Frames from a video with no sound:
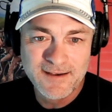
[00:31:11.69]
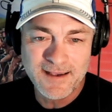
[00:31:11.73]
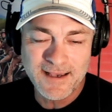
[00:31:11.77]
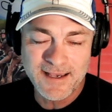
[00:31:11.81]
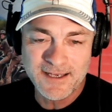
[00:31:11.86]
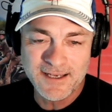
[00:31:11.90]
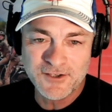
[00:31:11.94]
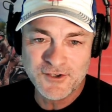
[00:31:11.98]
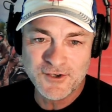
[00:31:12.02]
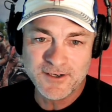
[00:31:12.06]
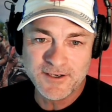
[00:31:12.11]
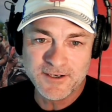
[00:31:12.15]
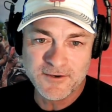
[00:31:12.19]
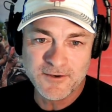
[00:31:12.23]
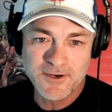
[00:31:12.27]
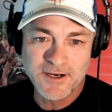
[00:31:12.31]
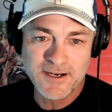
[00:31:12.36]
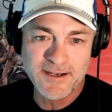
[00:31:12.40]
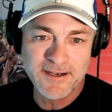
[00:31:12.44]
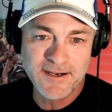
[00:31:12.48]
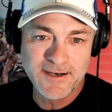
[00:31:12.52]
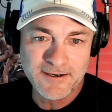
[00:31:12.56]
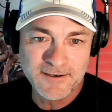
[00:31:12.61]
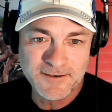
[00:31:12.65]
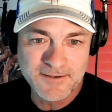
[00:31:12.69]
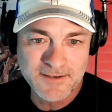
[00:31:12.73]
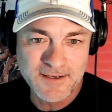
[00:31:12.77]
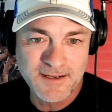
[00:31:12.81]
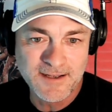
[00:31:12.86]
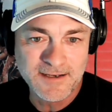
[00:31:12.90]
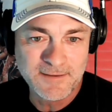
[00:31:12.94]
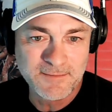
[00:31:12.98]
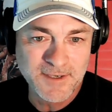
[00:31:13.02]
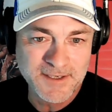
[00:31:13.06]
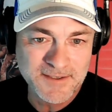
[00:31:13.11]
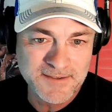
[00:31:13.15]
aging gray hairs
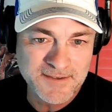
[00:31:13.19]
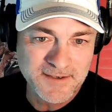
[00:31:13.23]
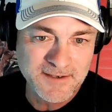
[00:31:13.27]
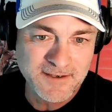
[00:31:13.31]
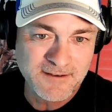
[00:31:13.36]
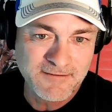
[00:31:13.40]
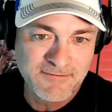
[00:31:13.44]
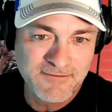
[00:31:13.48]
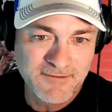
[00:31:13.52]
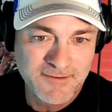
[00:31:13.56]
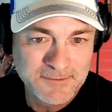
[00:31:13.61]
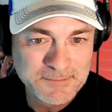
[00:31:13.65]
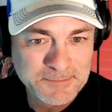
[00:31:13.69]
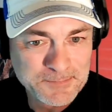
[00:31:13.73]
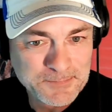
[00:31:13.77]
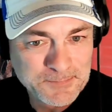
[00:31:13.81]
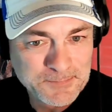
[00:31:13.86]
like myself?